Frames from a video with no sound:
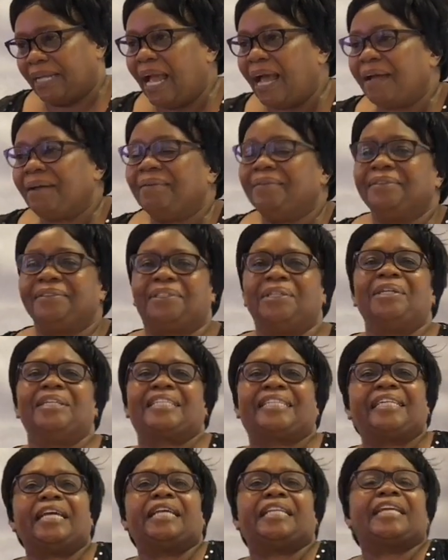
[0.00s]
Yeah. Do
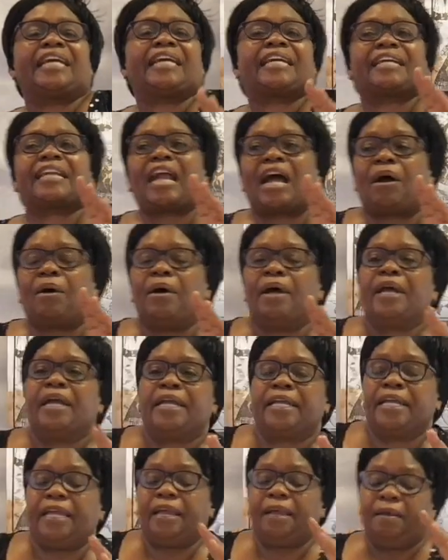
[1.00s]
you see the cloud?
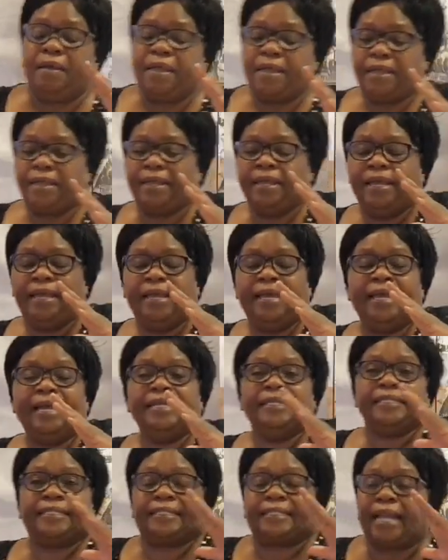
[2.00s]

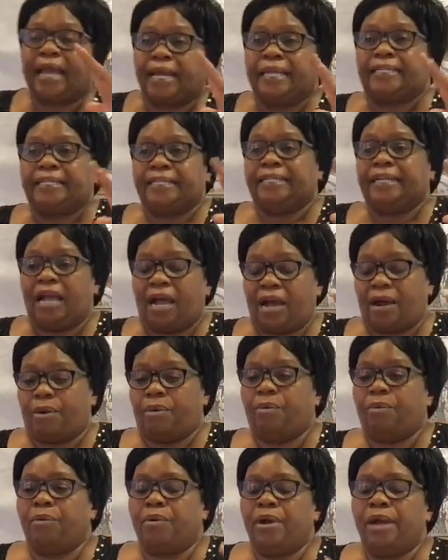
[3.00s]
Instead
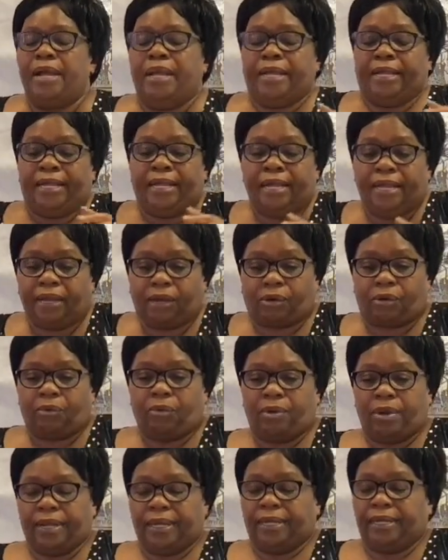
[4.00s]
now,
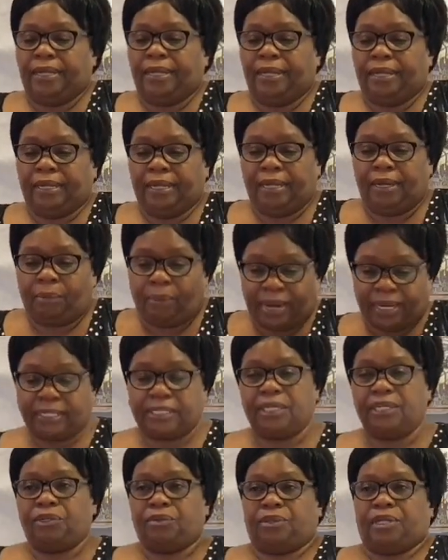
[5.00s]
he
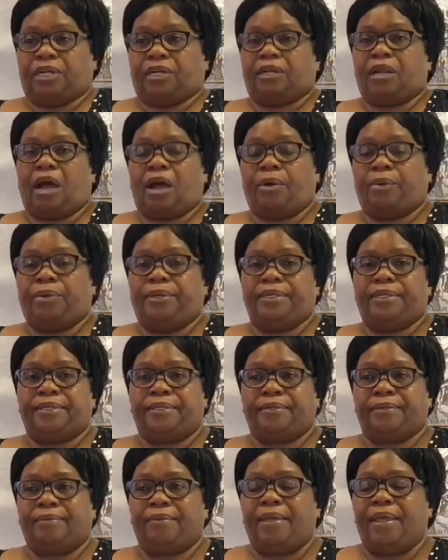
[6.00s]
went into the cloud.
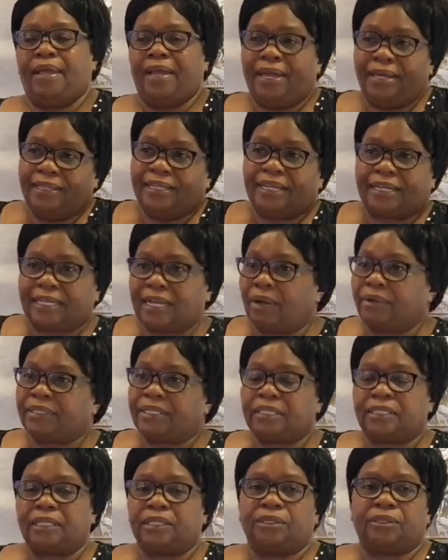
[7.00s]
And the
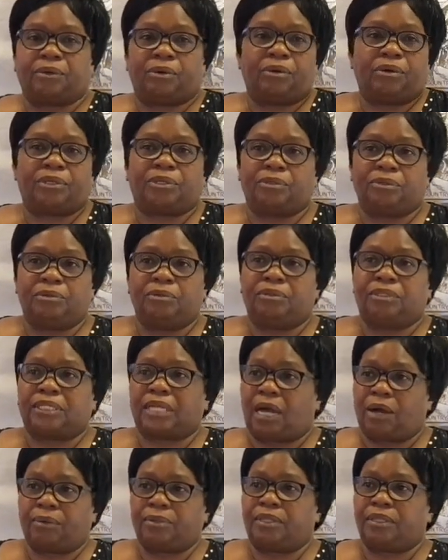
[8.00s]
cloud didn't go to
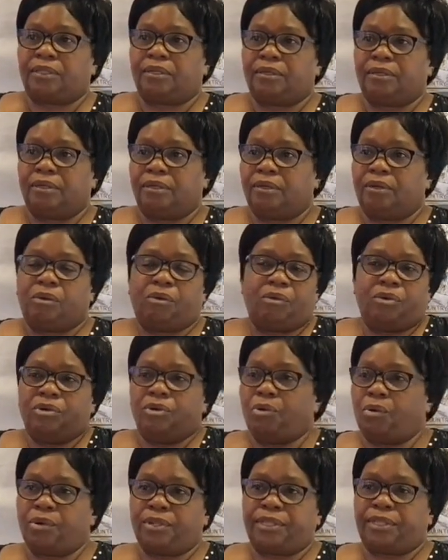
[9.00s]
south or
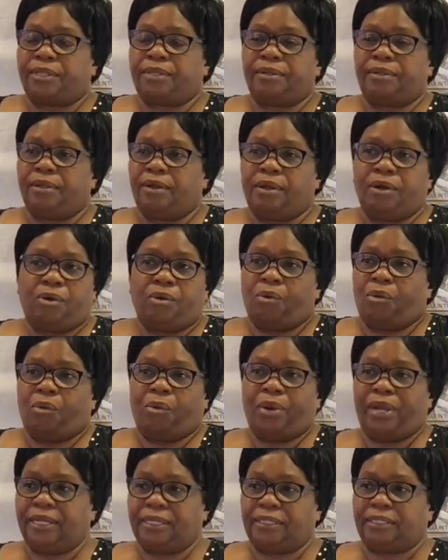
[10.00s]
north
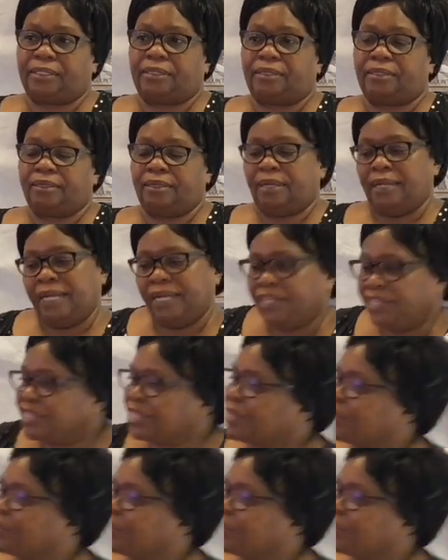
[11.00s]
or west in